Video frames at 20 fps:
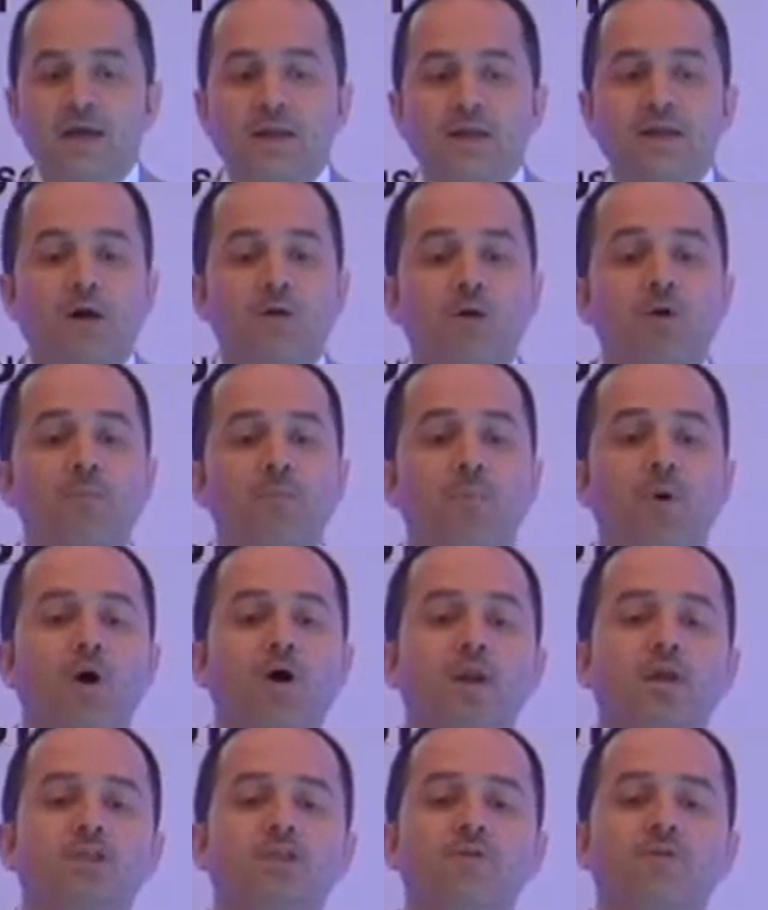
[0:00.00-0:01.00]
Now,
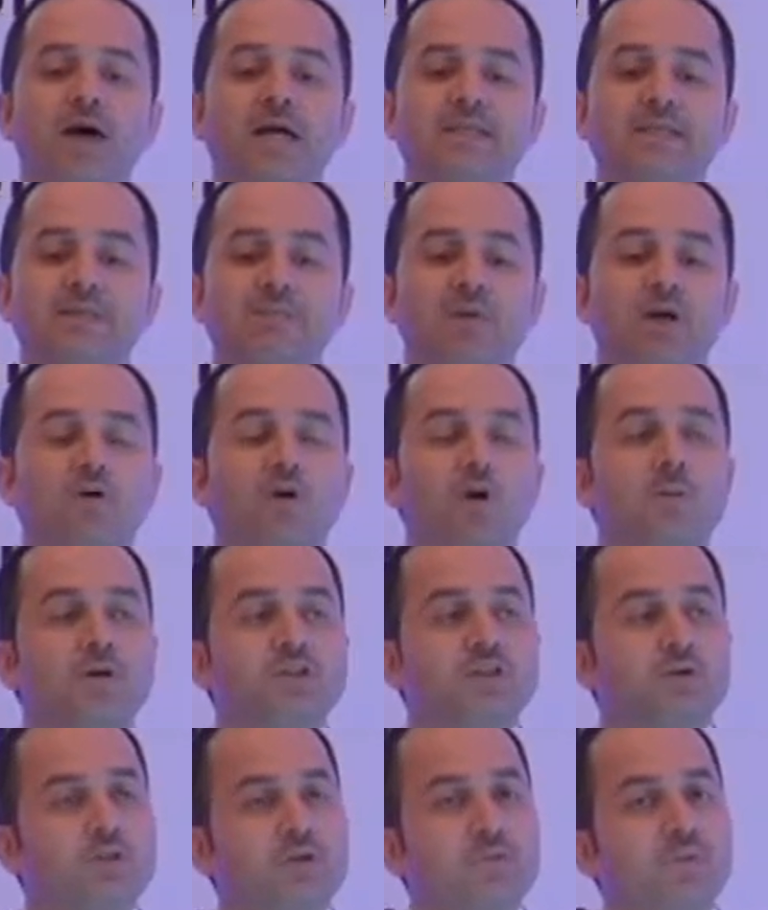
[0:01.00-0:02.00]
components of antimicrobial
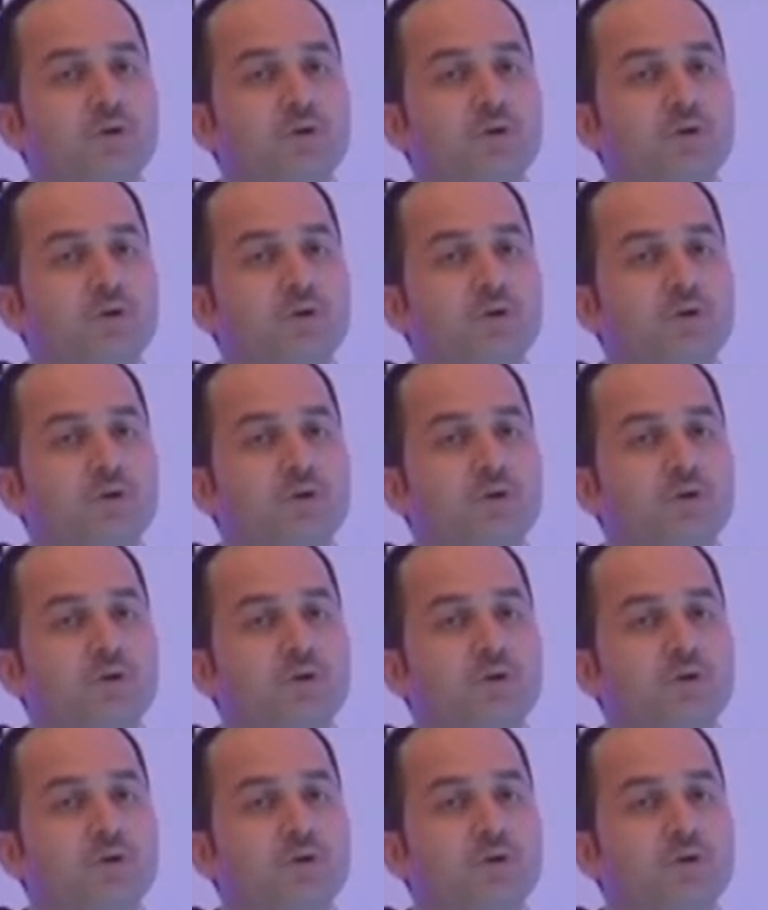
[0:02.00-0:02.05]
stewardship